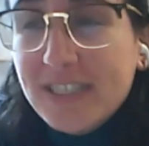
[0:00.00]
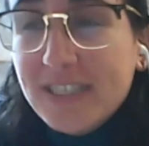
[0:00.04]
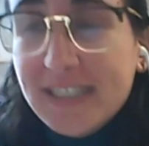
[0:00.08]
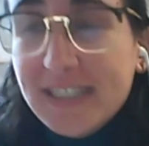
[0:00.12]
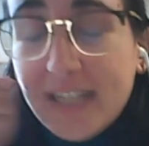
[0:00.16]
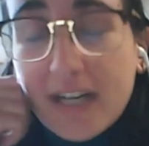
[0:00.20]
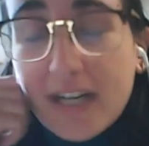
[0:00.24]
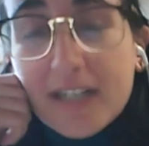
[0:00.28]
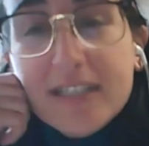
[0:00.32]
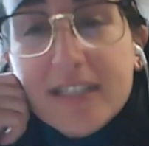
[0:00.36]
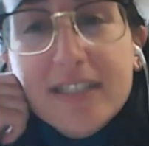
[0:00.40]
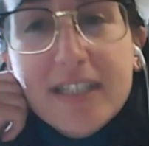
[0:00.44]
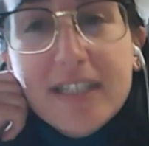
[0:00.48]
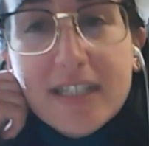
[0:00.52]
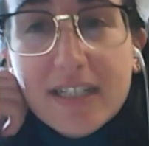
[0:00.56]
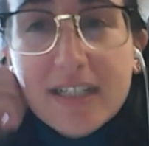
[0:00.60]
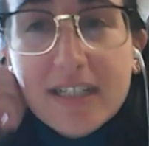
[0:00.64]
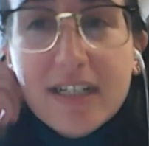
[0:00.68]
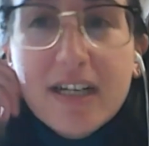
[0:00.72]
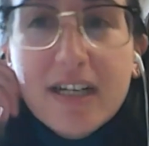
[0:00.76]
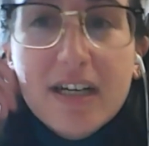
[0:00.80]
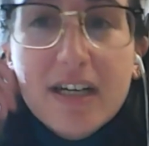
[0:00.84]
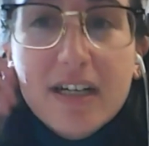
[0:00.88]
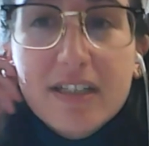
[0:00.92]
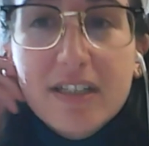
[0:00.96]

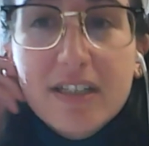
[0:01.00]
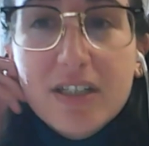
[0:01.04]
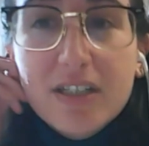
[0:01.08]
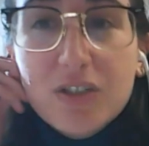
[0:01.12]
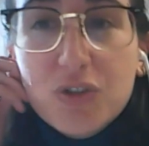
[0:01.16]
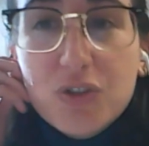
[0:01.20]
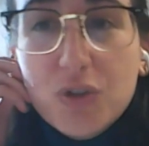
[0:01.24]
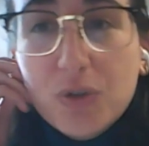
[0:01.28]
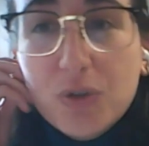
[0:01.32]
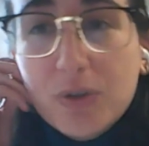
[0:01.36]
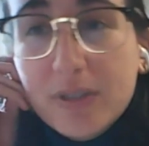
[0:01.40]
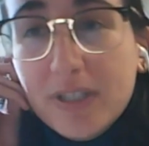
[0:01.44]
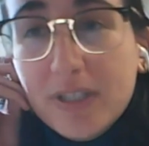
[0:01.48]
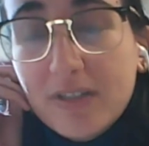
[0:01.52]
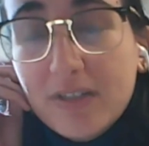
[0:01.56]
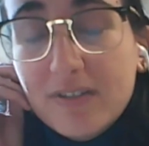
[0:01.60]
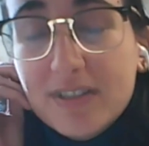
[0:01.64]
starting the journey,